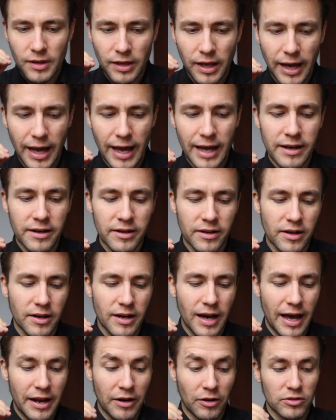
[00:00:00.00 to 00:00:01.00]

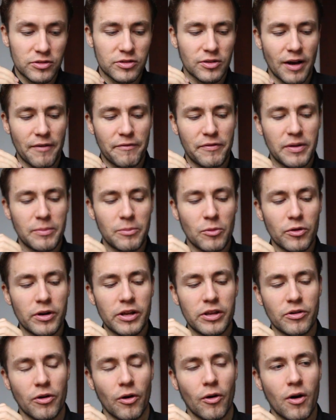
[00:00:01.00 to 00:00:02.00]
And also, I think
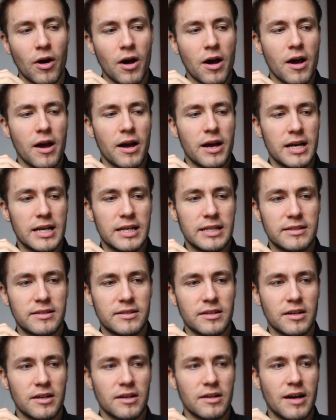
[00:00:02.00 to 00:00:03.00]
Mourinho is
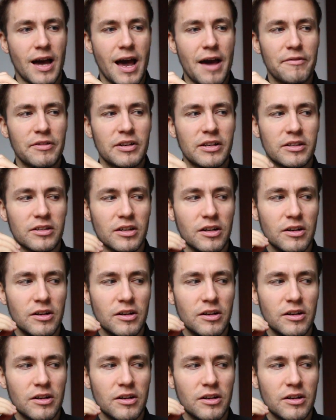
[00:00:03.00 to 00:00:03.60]
having